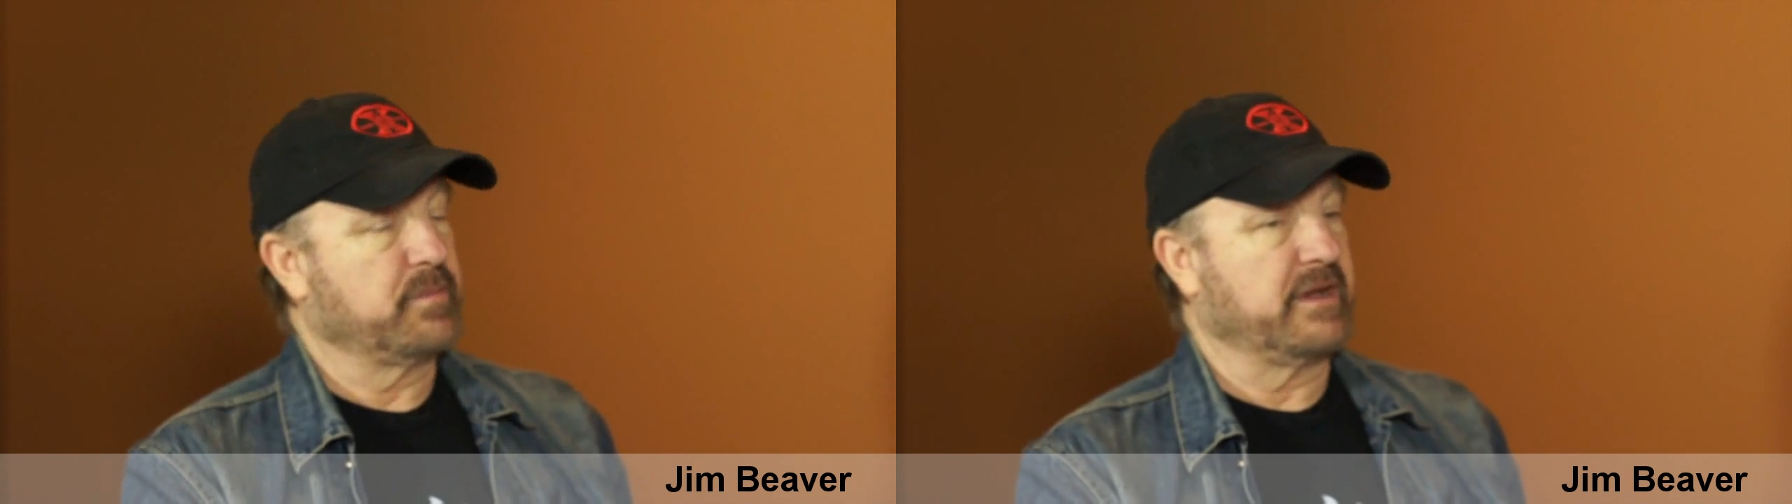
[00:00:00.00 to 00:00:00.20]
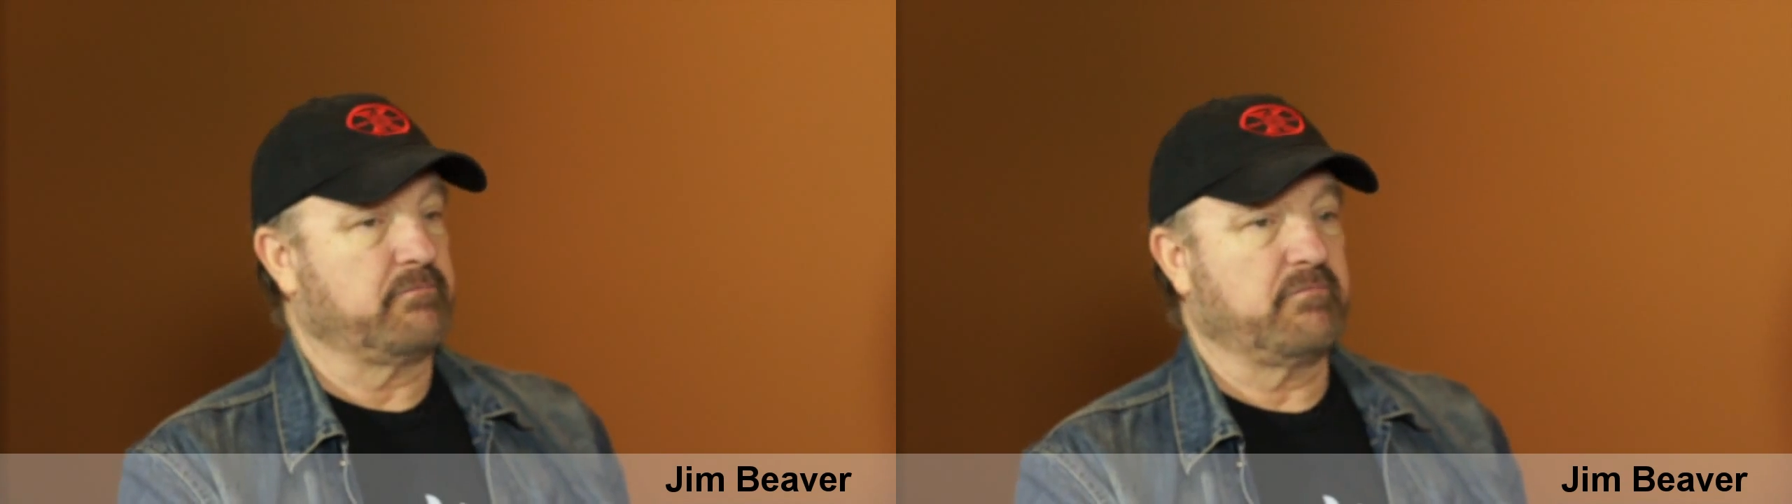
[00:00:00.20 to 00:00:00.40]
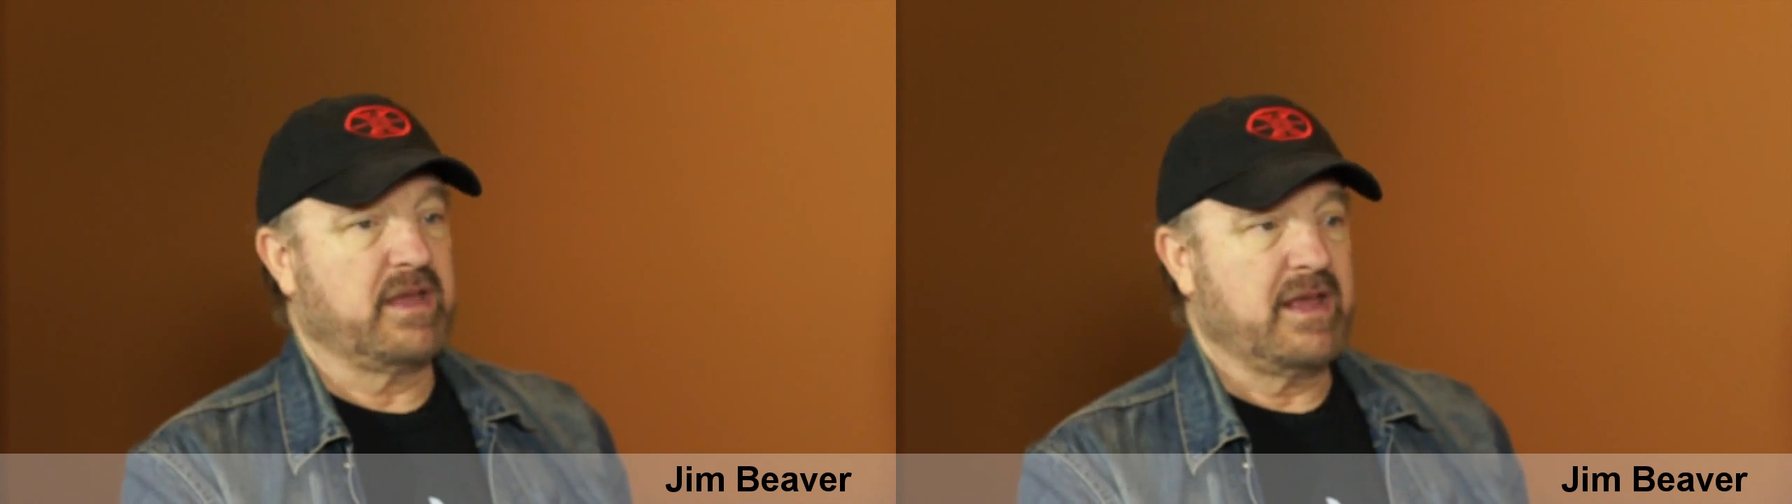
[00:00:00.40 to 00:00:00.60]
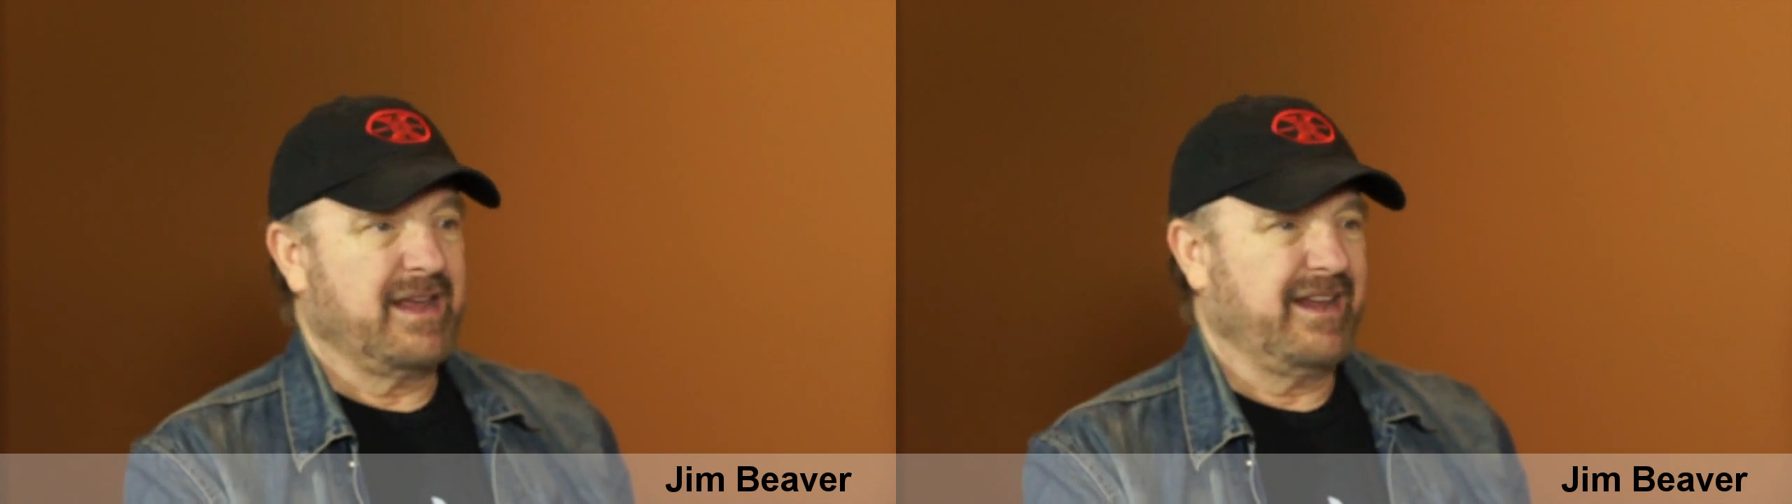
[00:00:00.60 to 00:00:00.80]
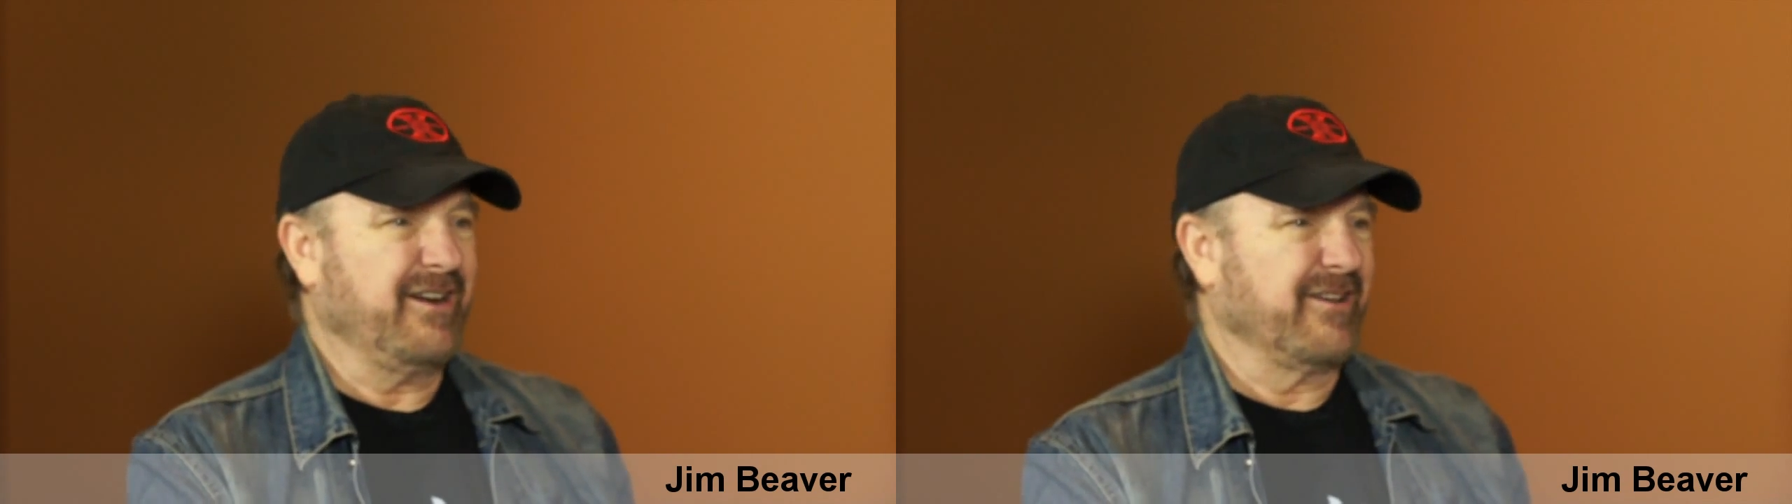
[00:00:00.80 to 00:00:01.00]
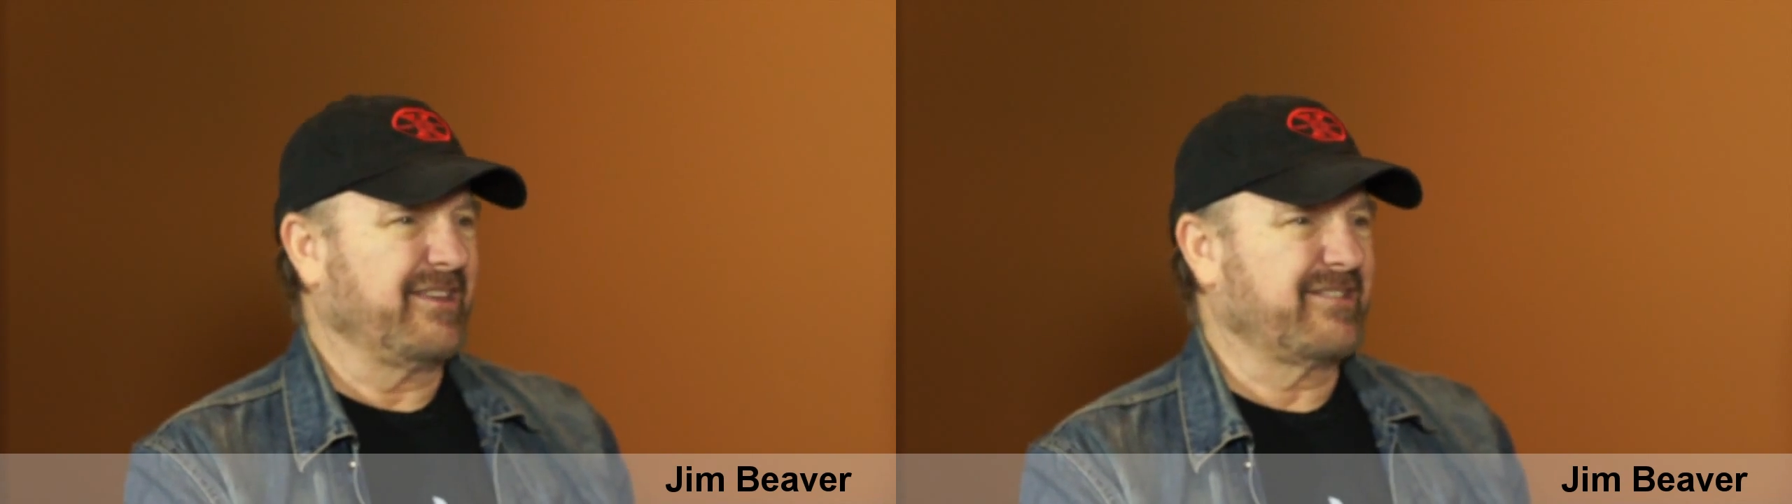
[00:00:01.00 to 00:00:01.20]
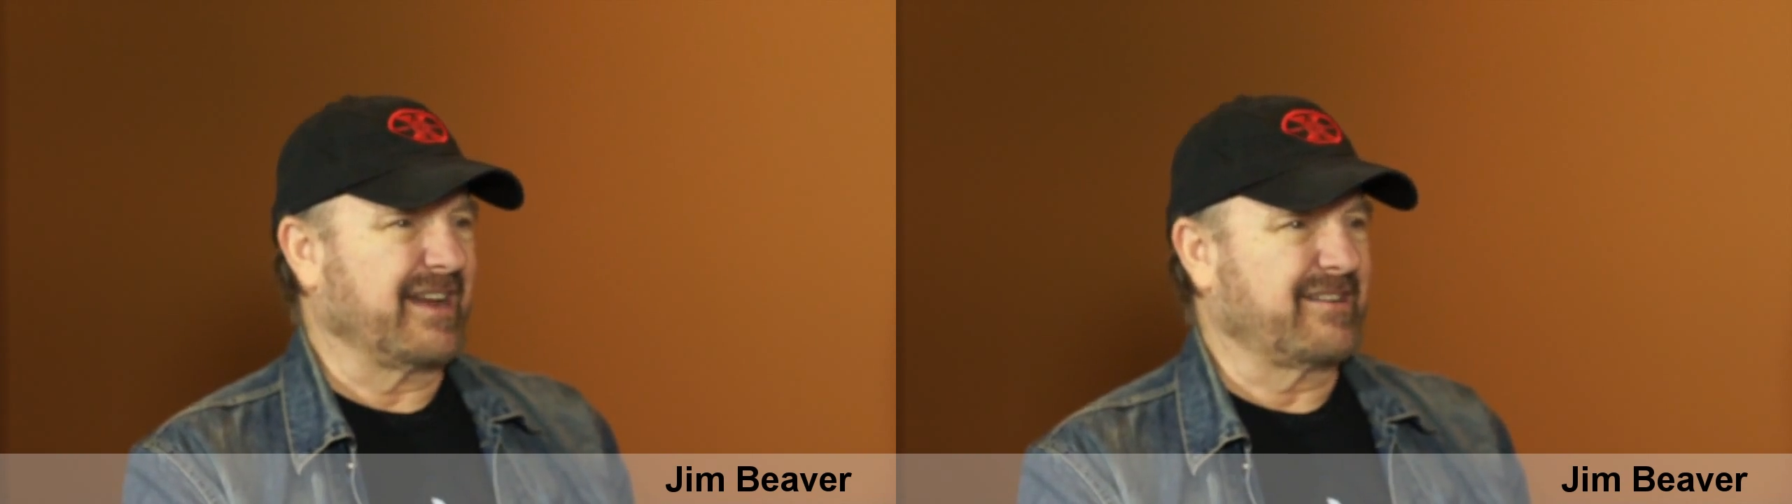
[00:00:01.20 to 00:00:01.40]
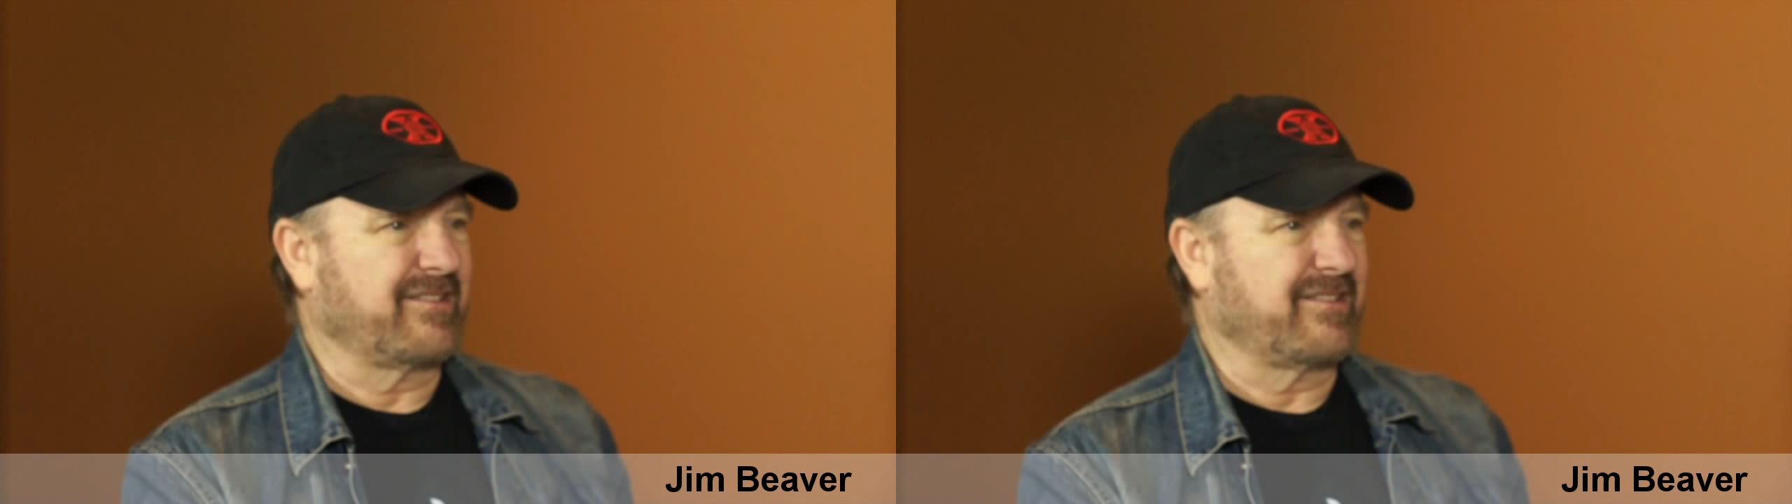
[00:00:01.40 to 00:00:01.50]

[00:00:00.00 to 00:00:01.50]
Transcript: But you know, that's not